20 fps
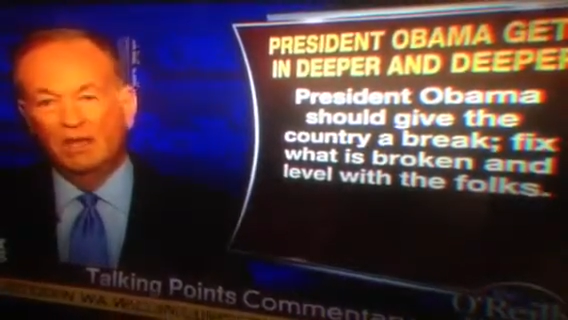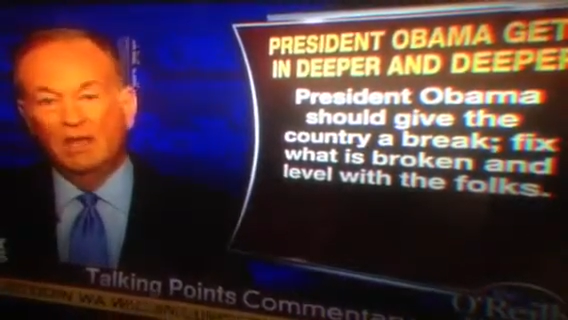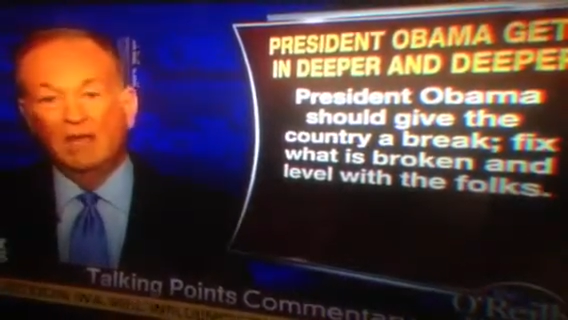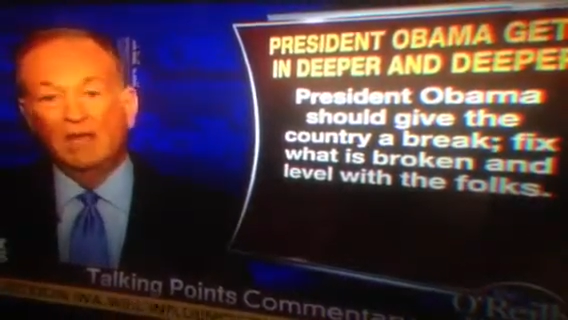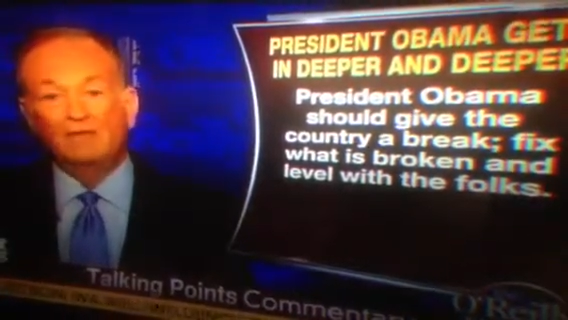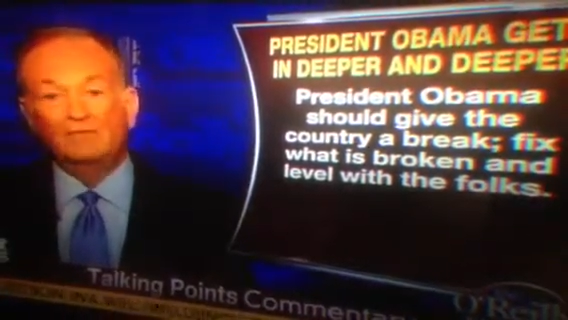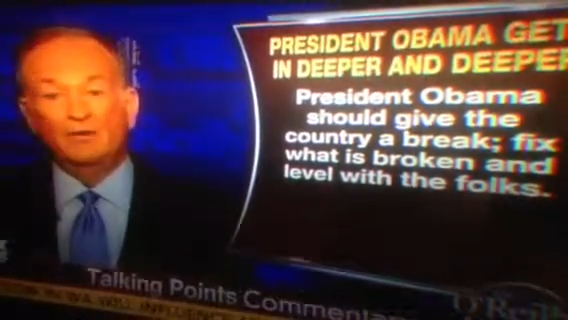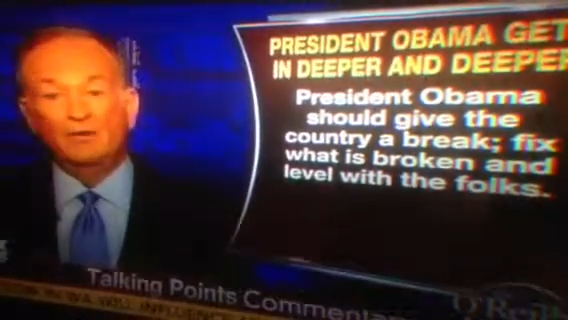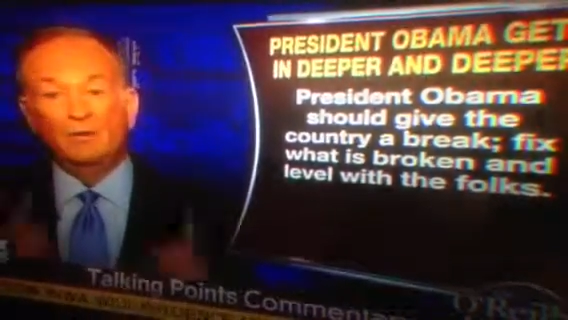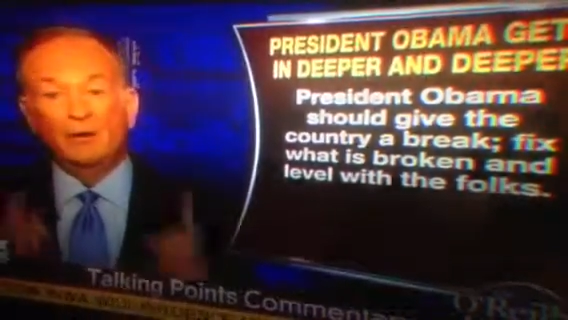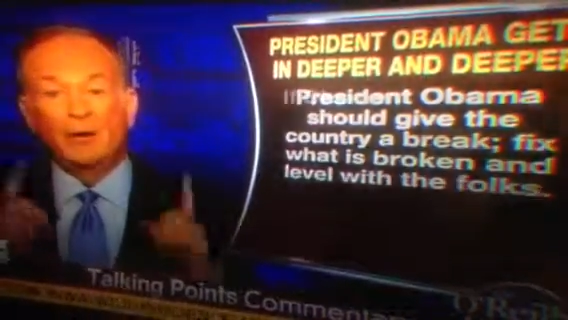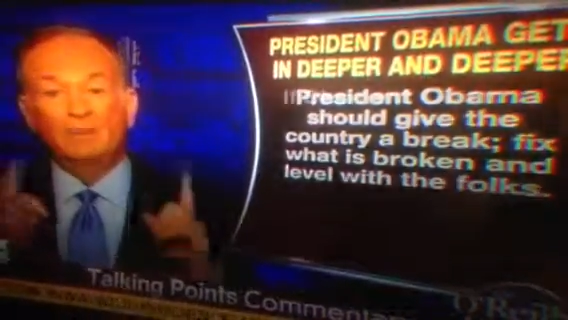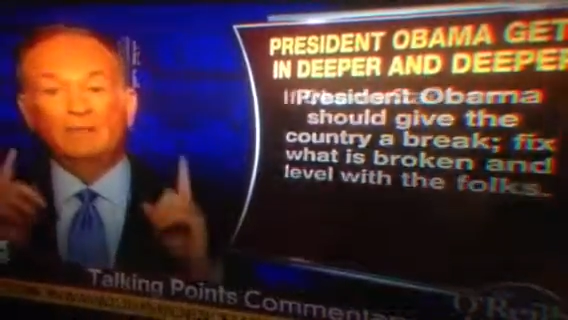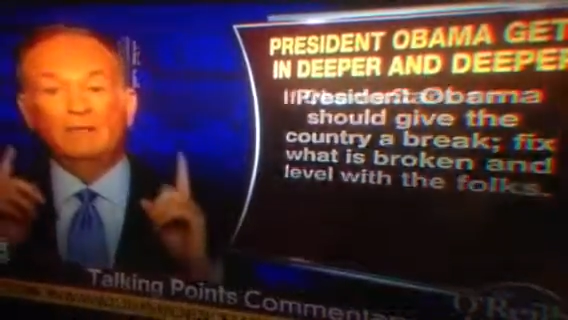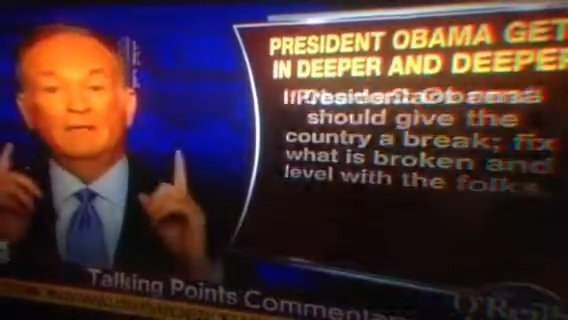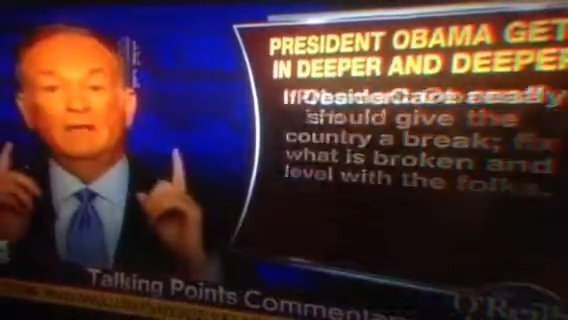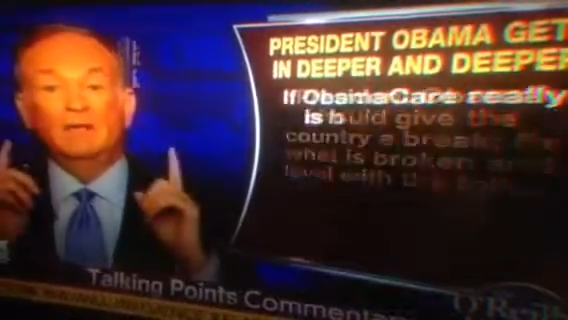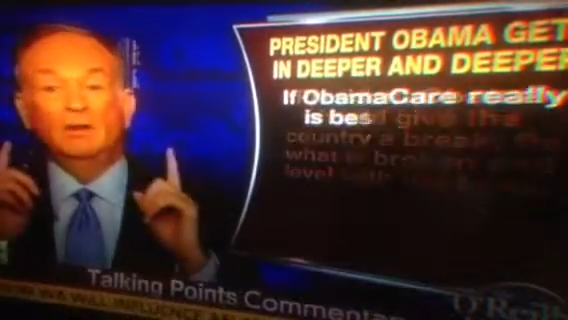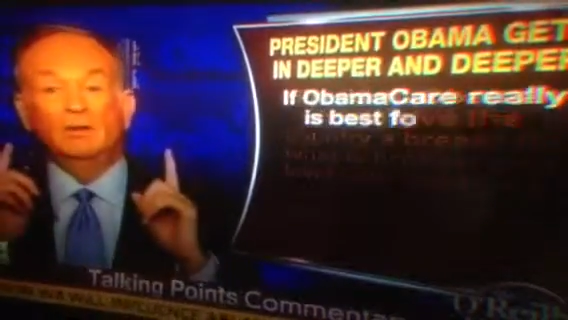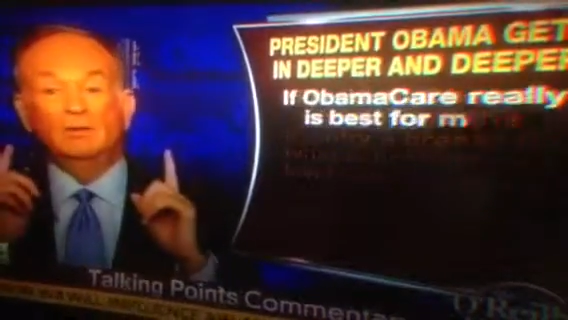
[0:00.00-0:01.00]
If
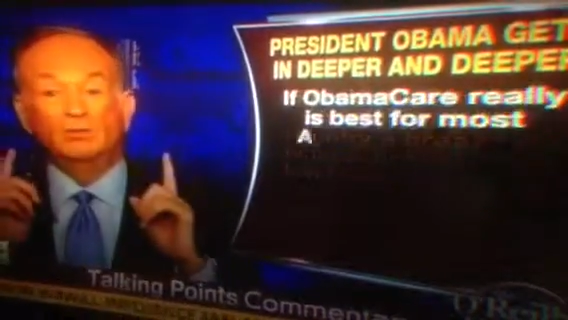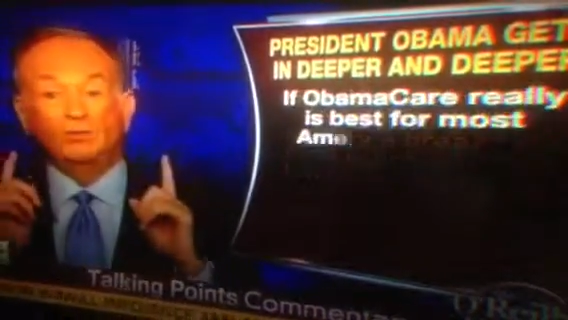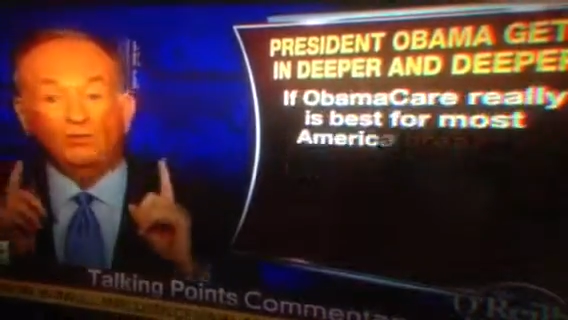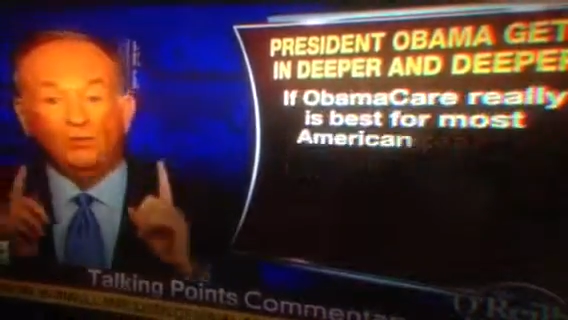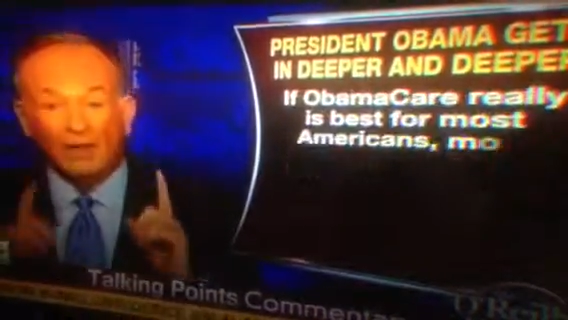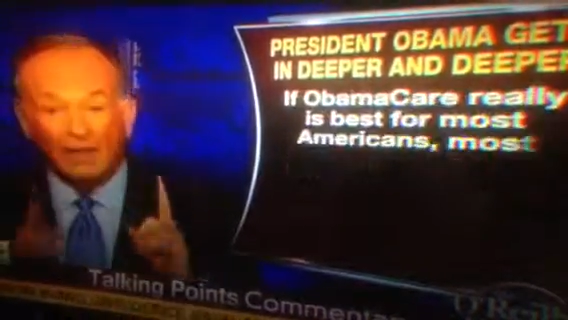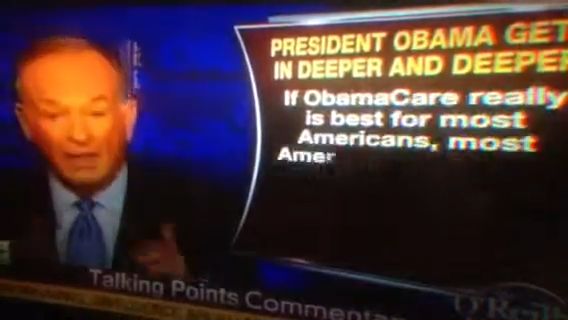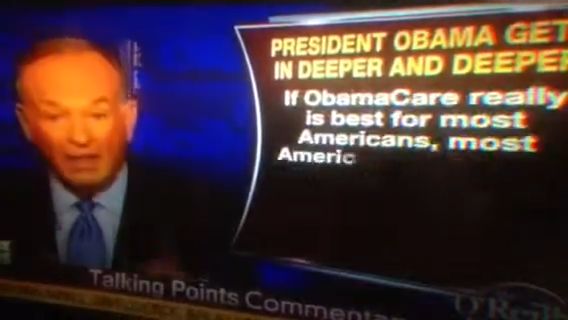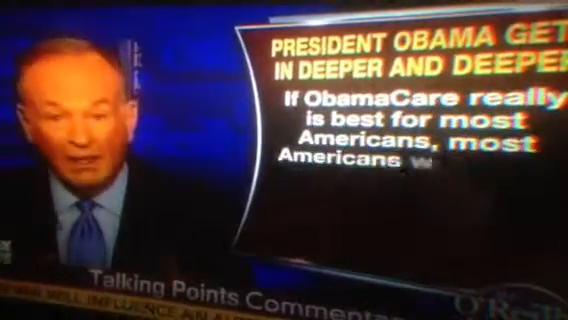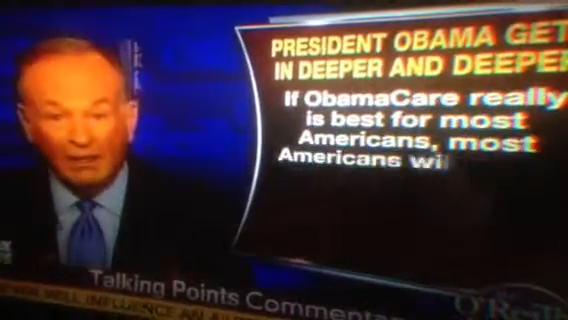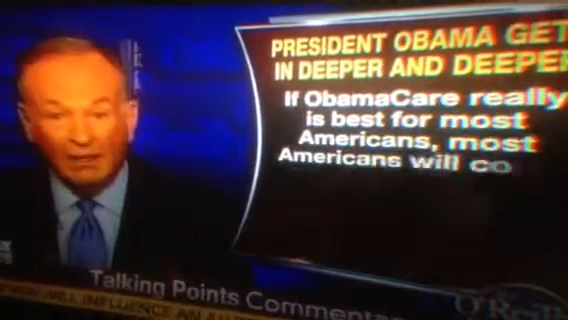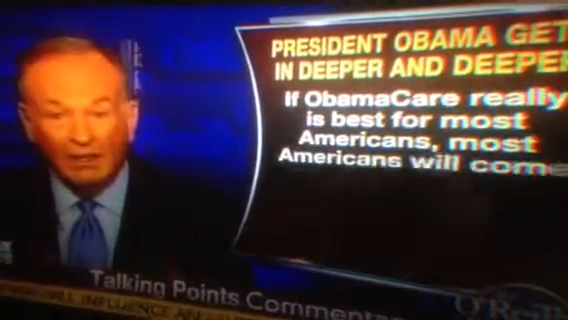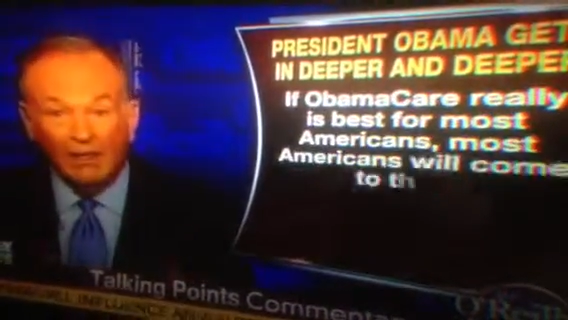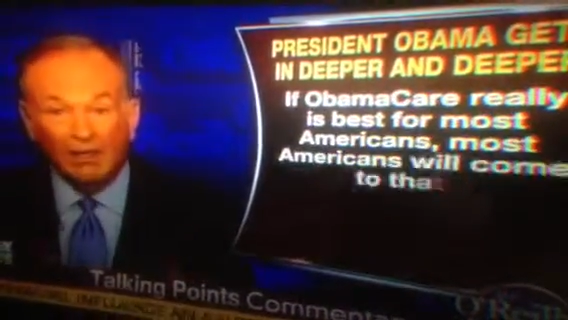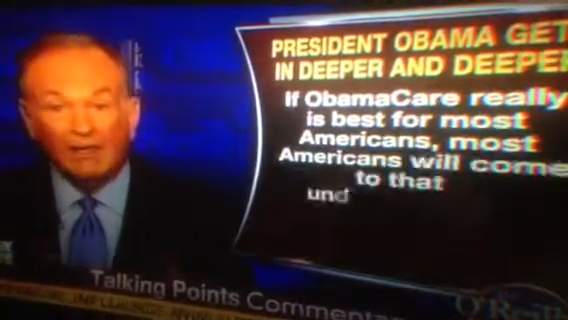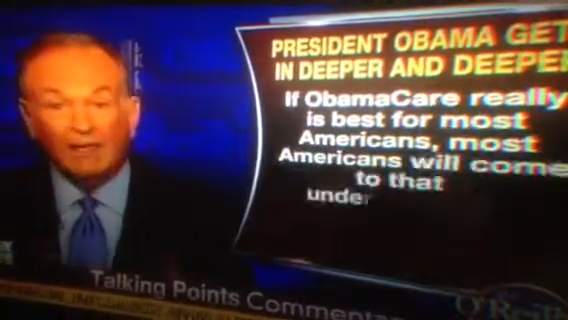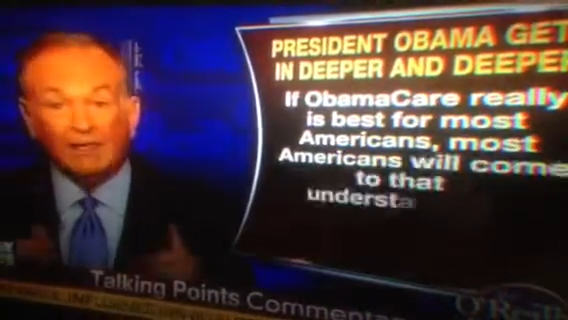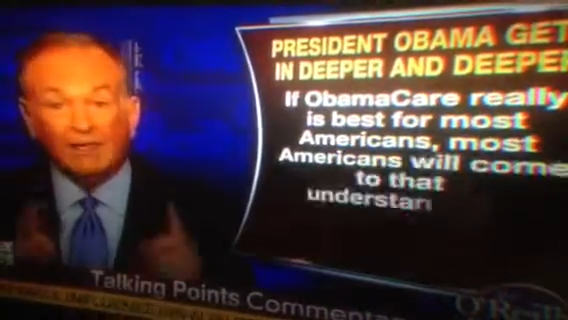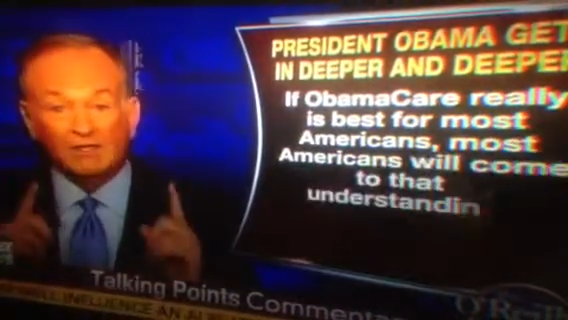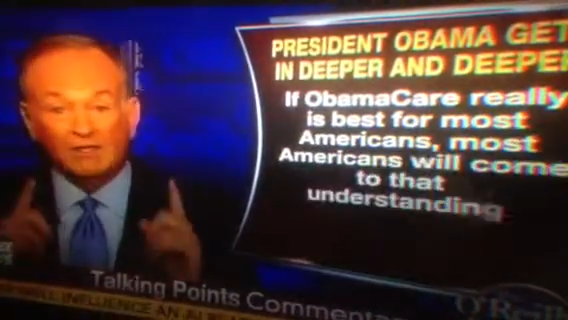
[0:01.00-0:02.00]
Obamacare
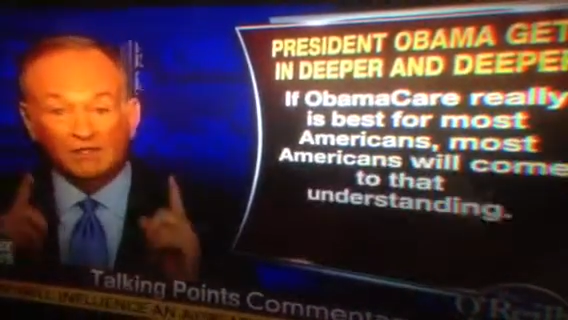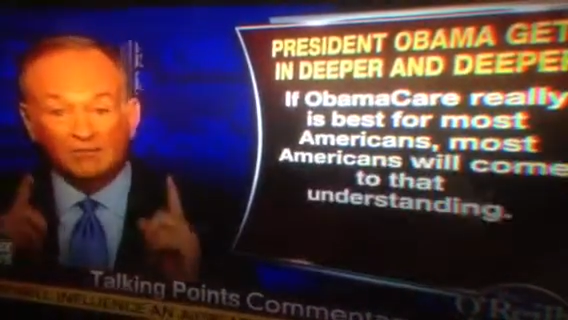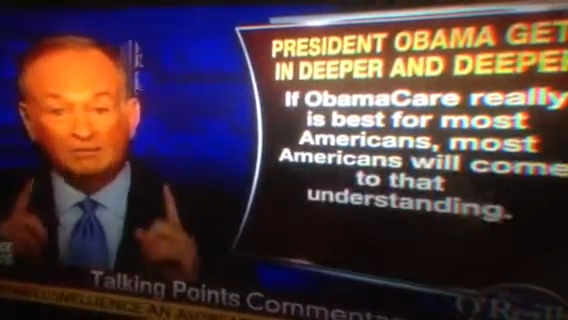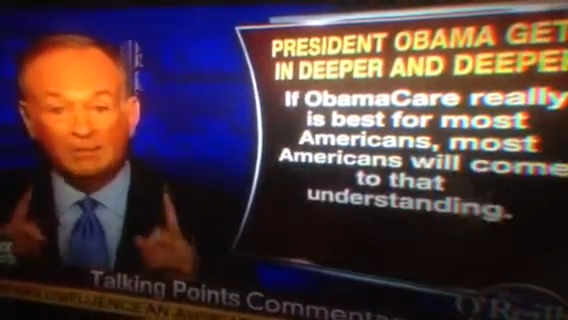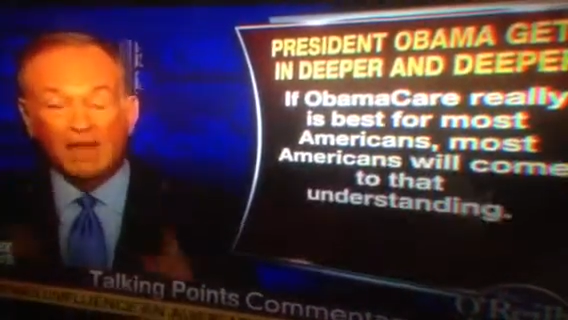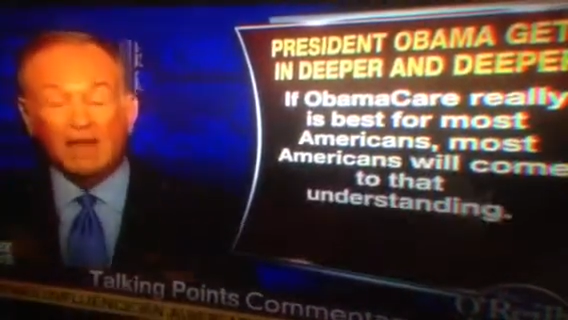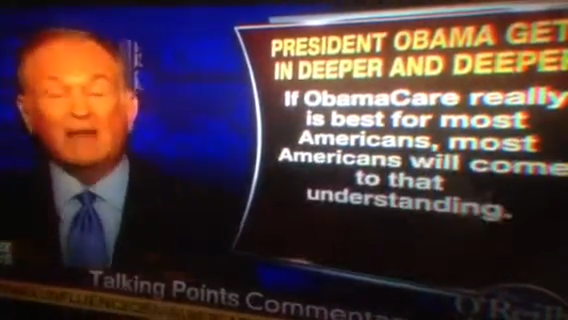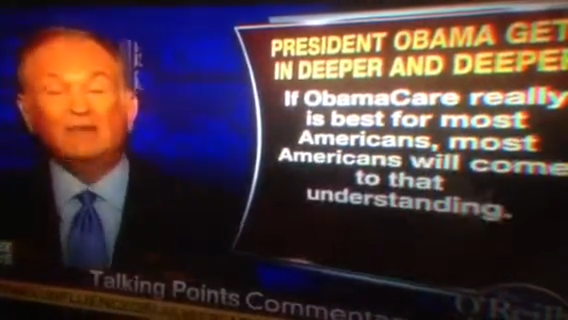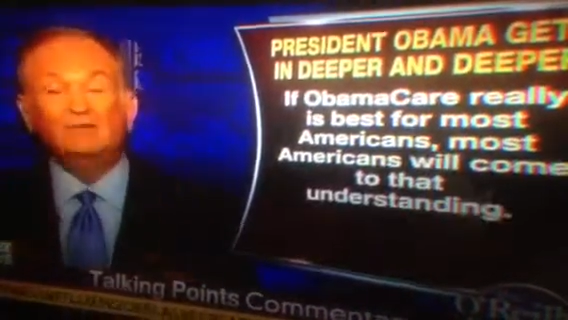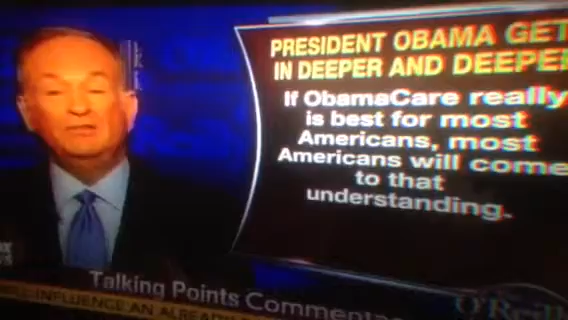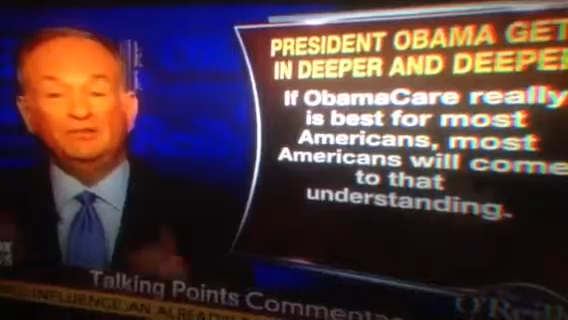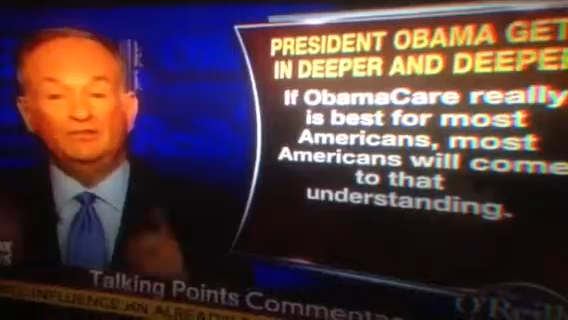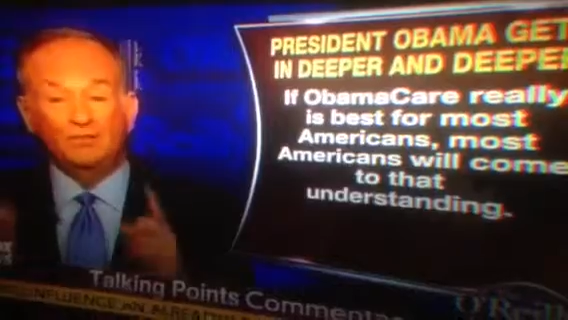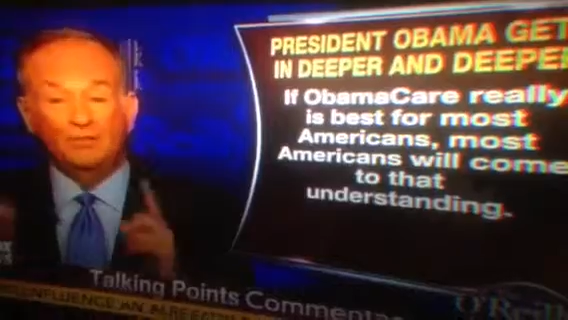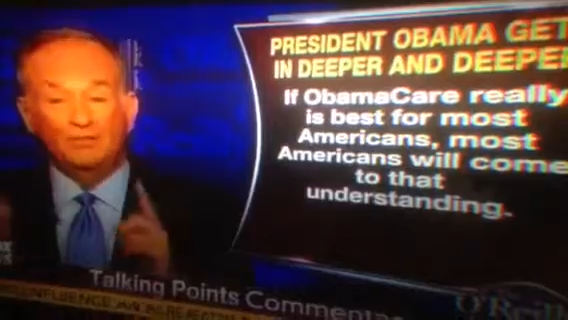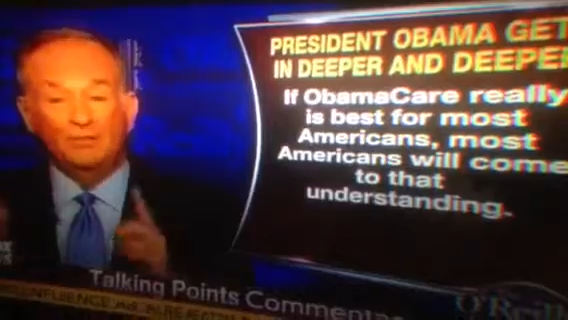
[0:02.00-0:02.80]
really is best for